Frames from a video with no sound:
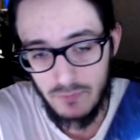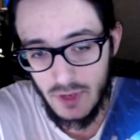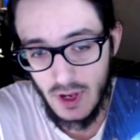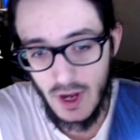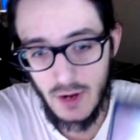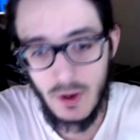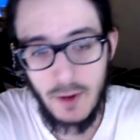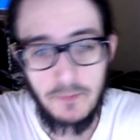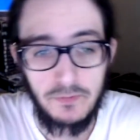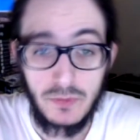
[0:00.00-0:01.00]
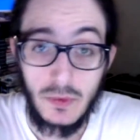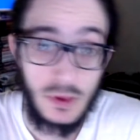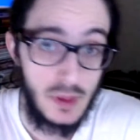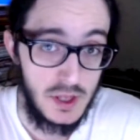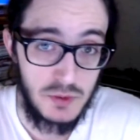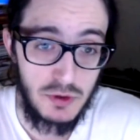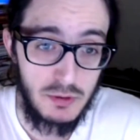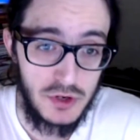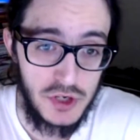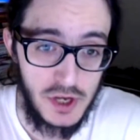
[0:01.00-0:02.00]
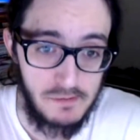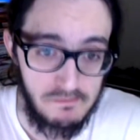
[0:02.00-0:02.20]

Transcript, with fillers: Anyway, that's pretty much it.